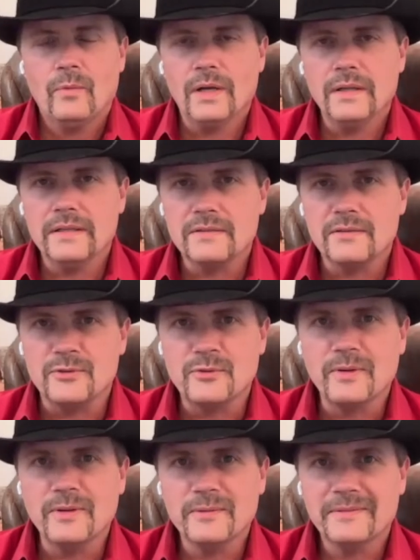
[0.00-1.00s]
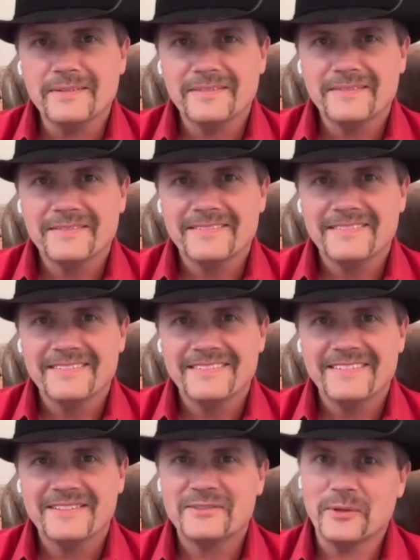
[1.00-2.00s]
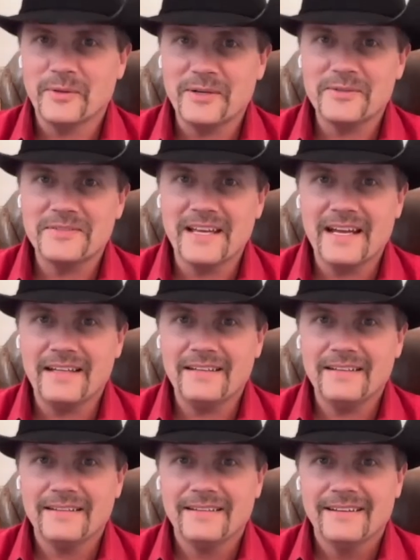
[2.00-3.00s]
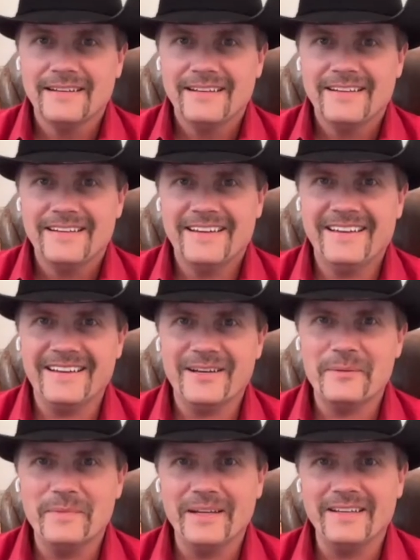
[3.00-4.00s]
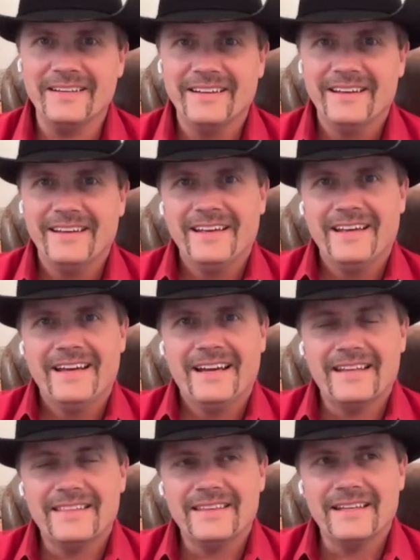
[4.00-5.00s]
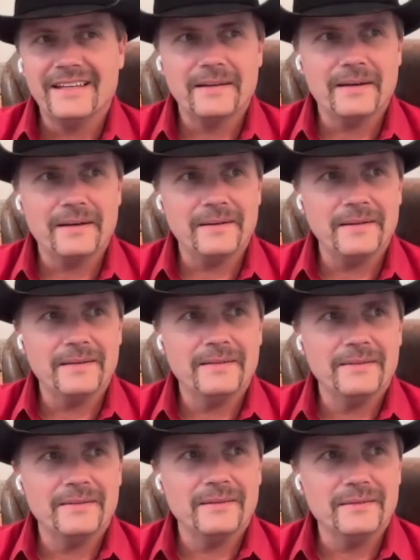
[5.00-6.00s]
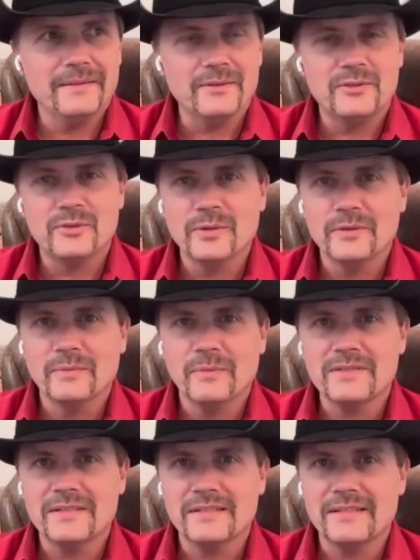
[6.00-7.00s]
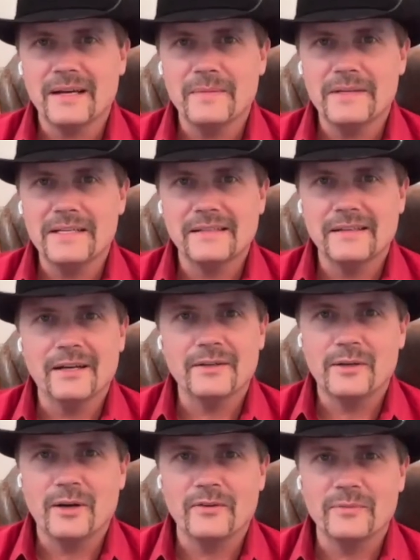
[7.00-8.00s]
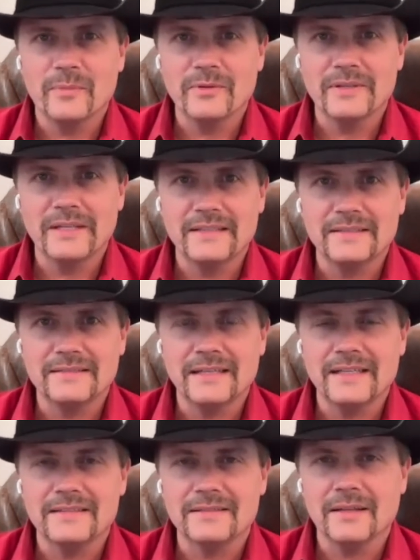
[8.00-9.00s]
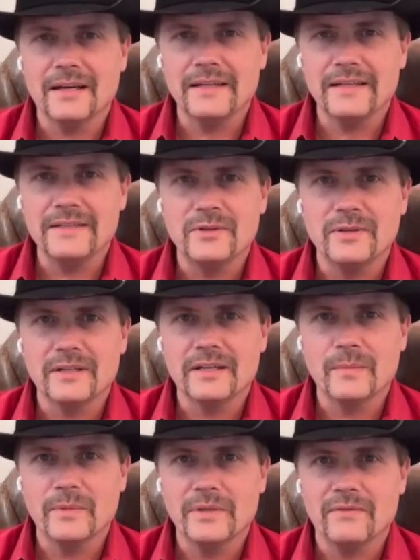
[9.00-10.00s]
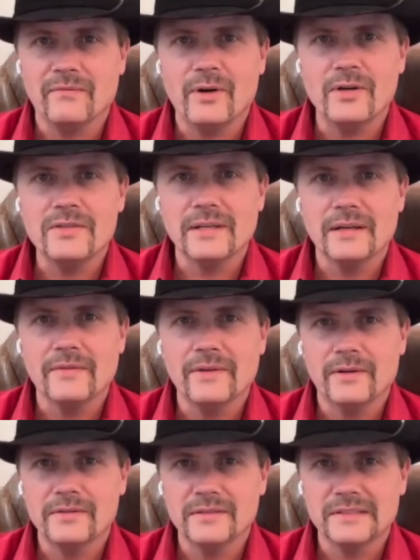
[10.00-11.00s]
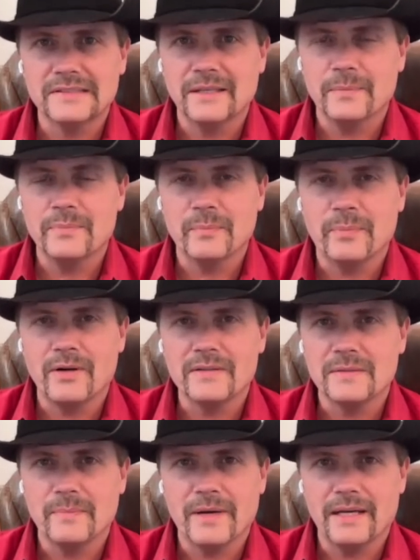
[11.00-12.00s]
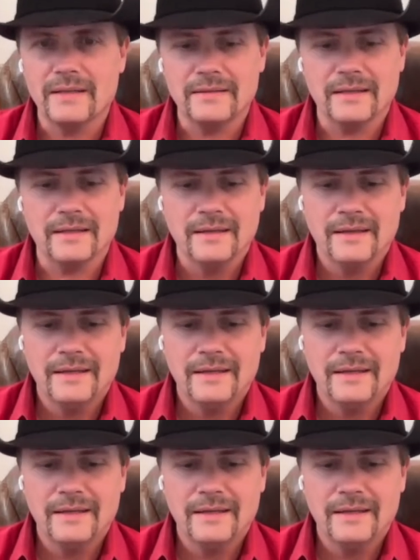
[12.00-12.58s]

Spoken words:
Well, it's the truth. So there's that. I mean, I think the truth most of the time is an uncomfortable thing to say. It's a lot easier to come with a version of it or just skip the parts about it that